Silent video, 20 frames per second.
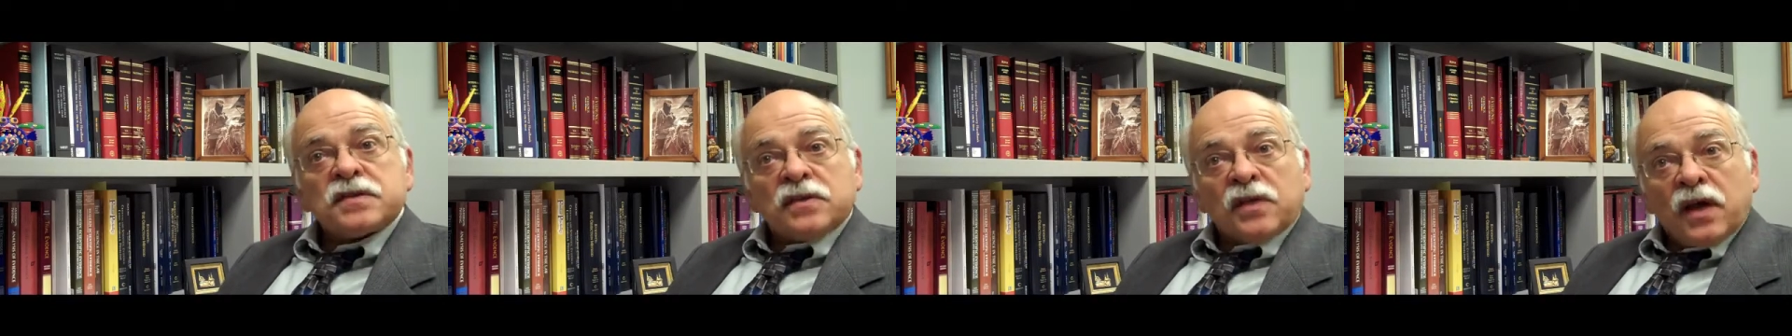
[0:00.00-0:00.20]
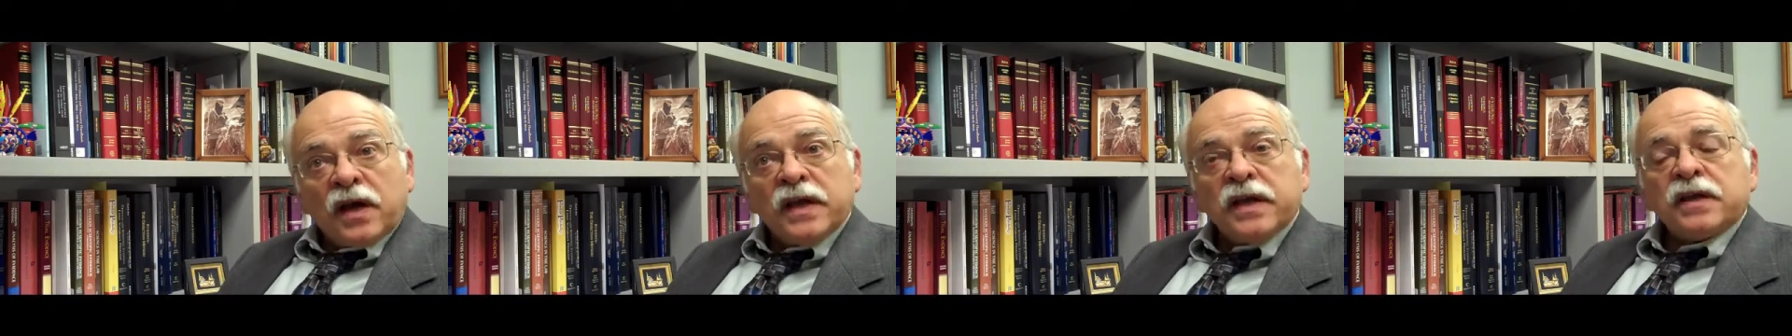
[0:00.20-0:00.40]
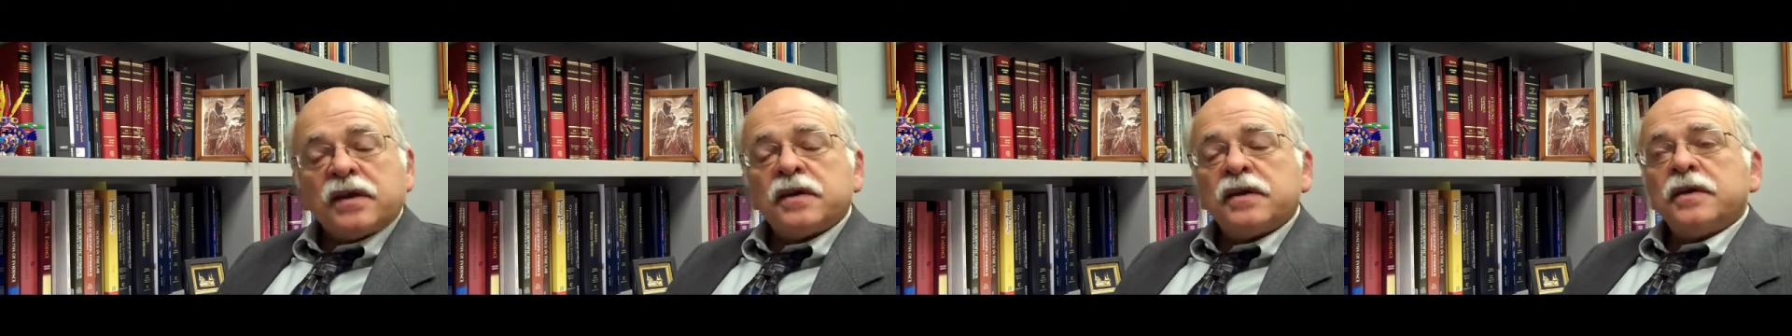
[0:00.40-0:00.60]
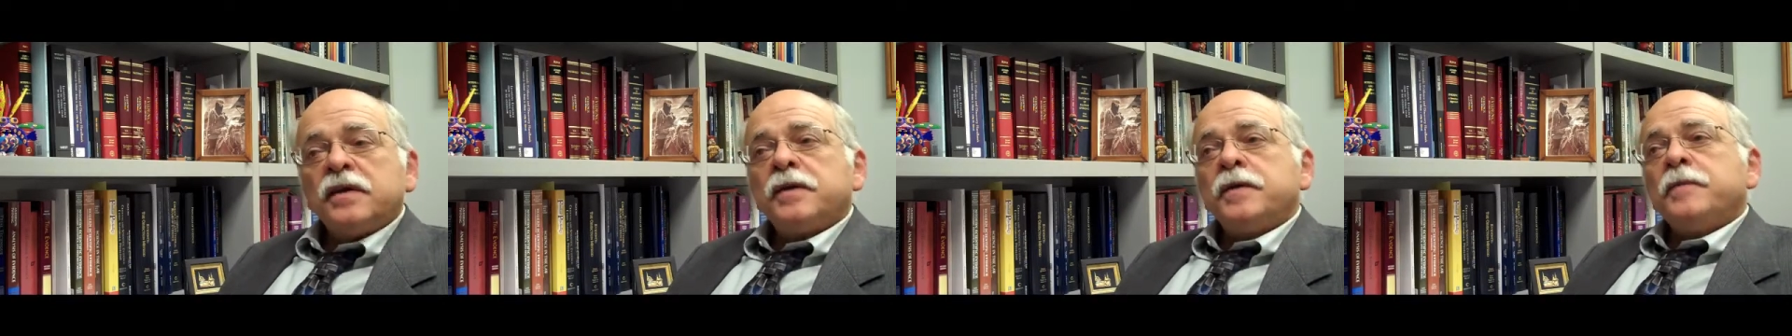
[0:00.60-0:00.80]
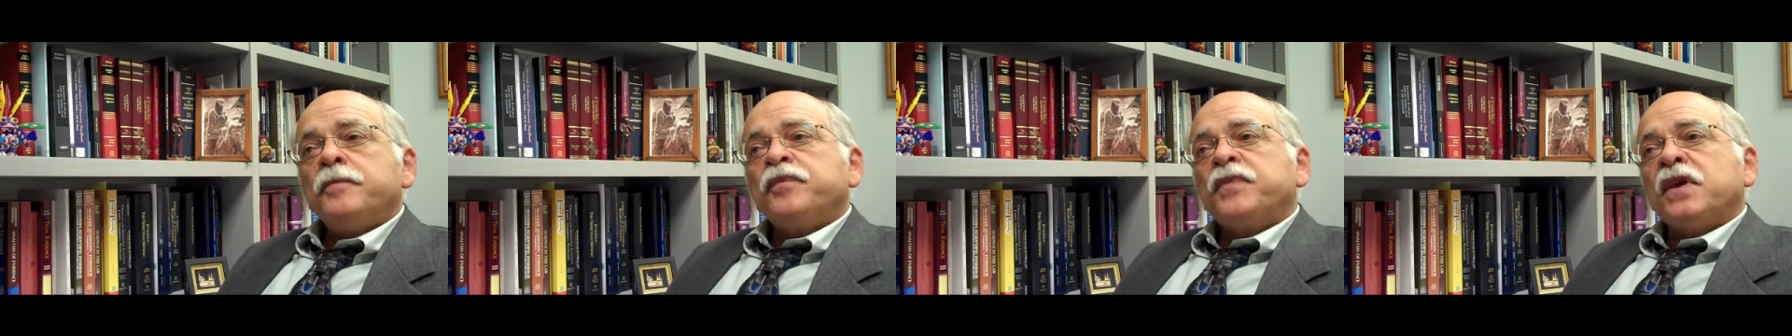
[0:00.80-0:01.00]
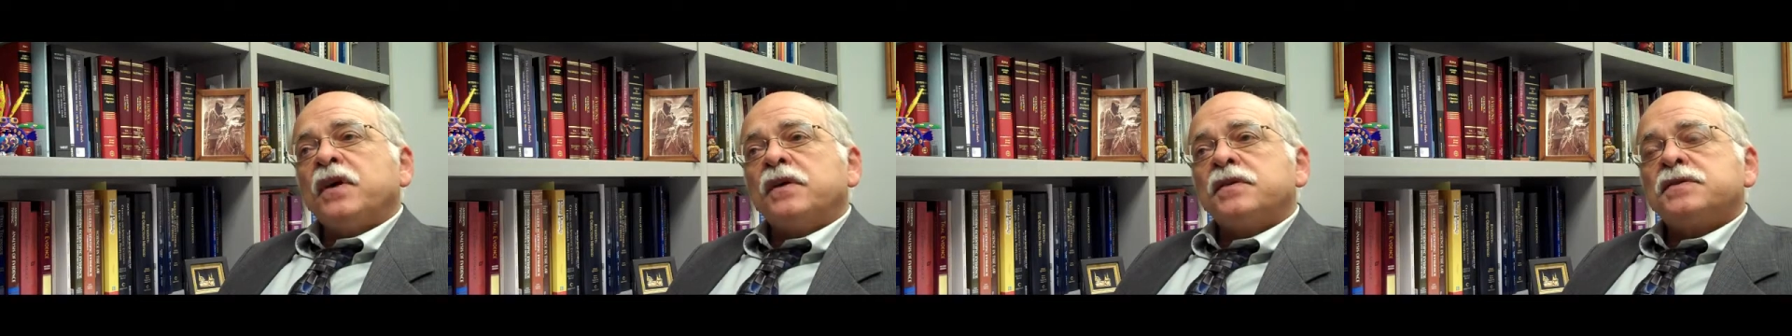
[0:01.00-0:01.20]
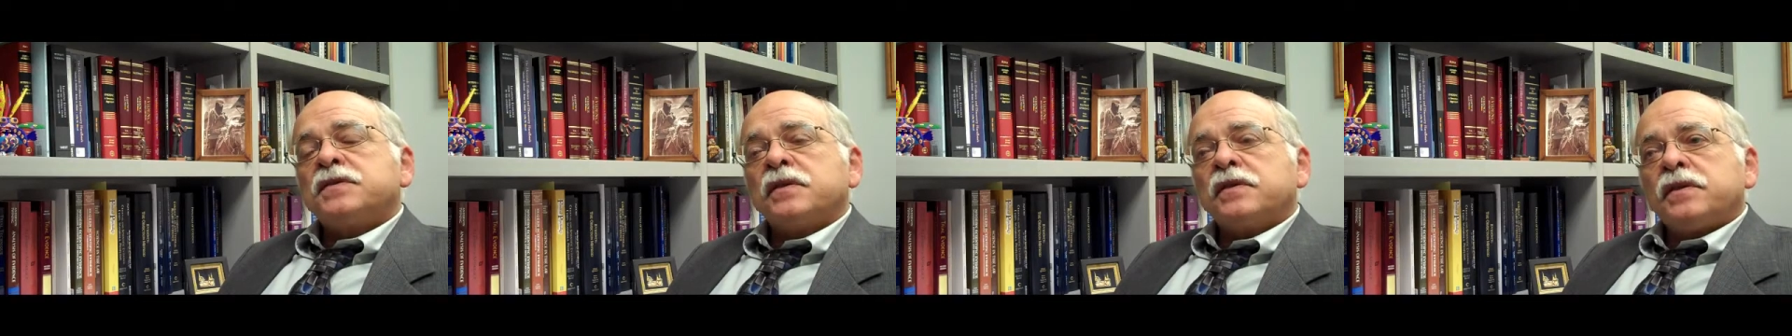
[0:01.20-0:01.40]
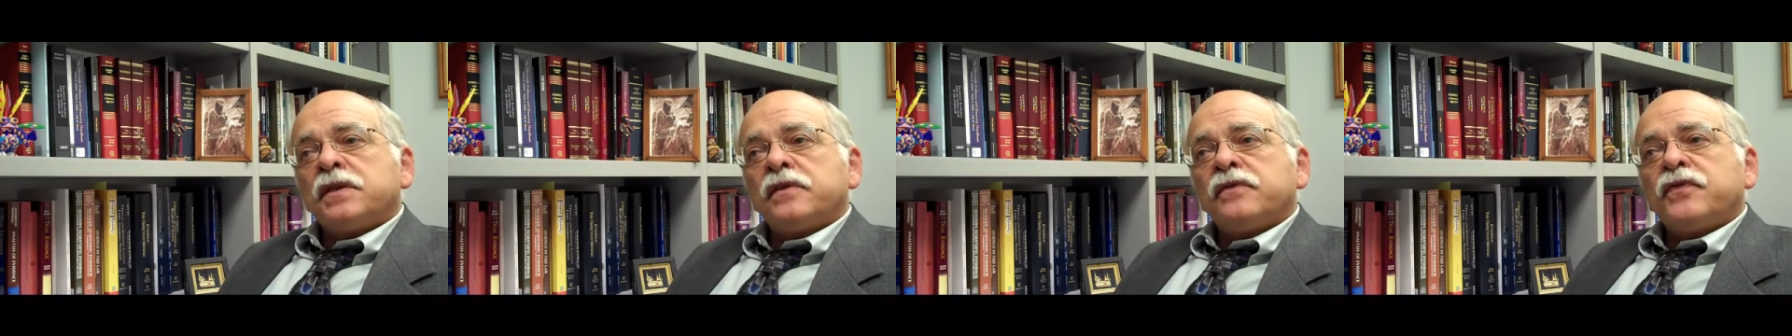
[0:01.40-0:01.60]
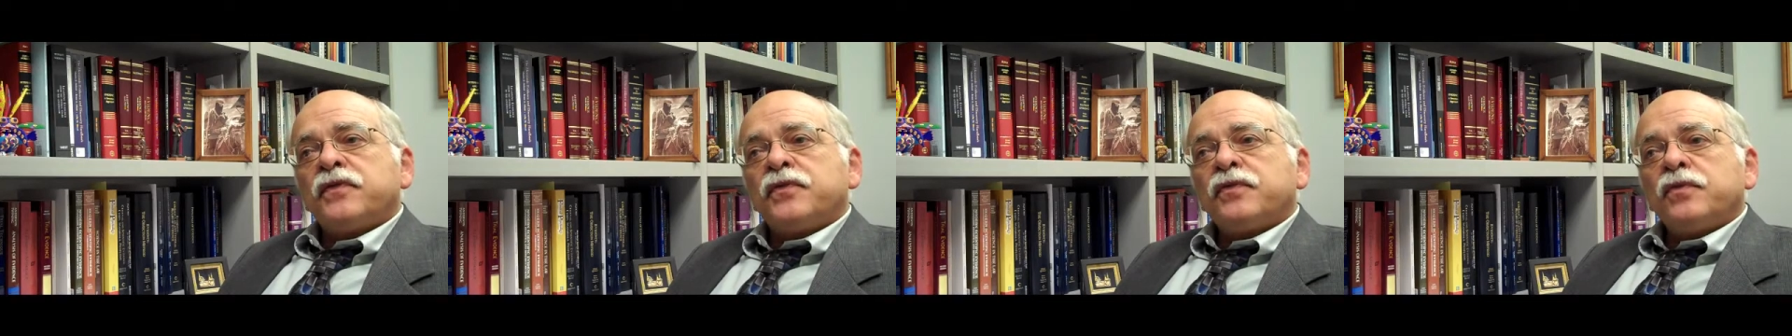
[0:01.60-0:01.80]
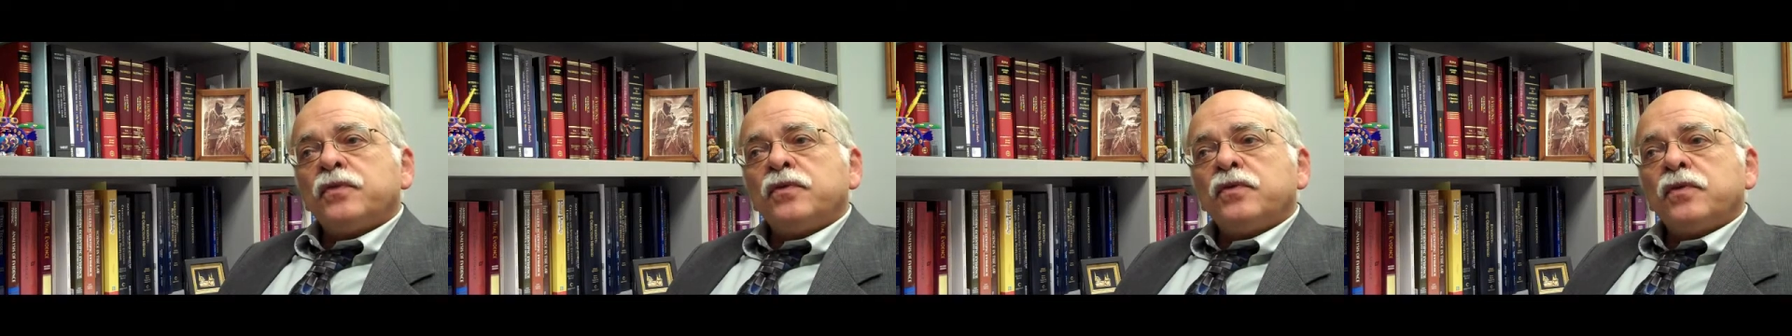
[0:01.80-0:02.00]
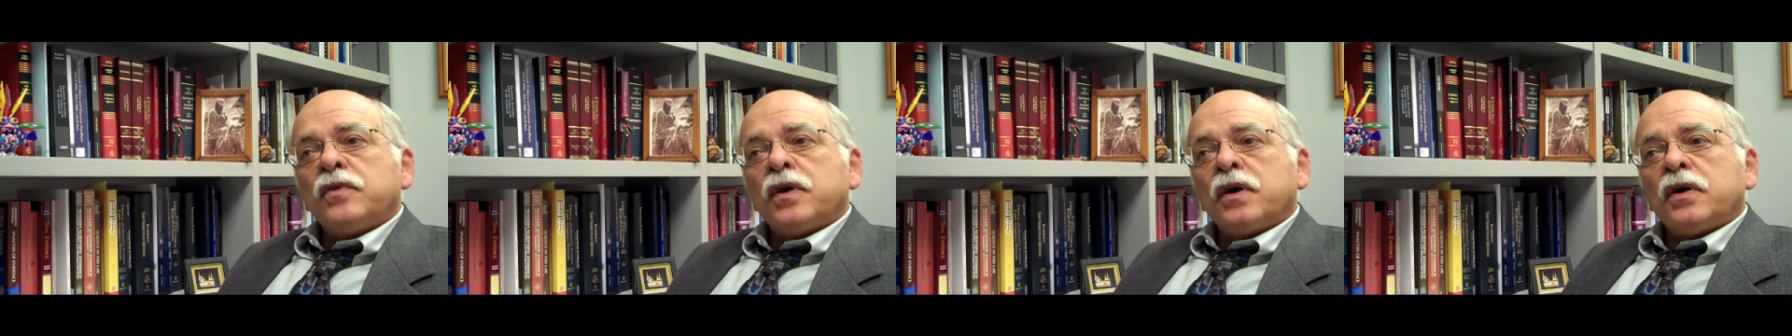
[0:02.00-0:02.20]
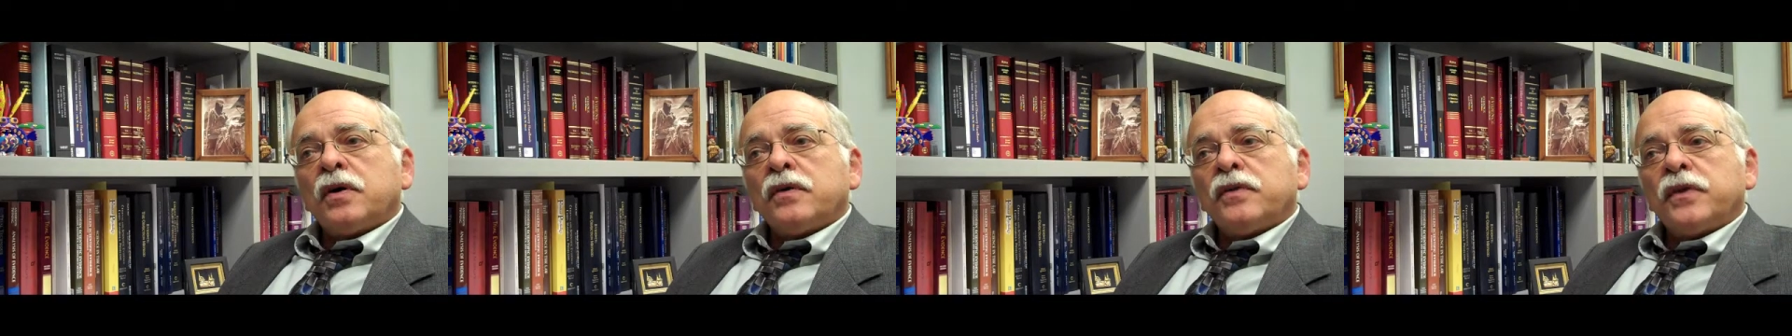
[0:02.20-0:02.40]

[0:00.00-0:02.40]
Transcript: like uh, to live through uh,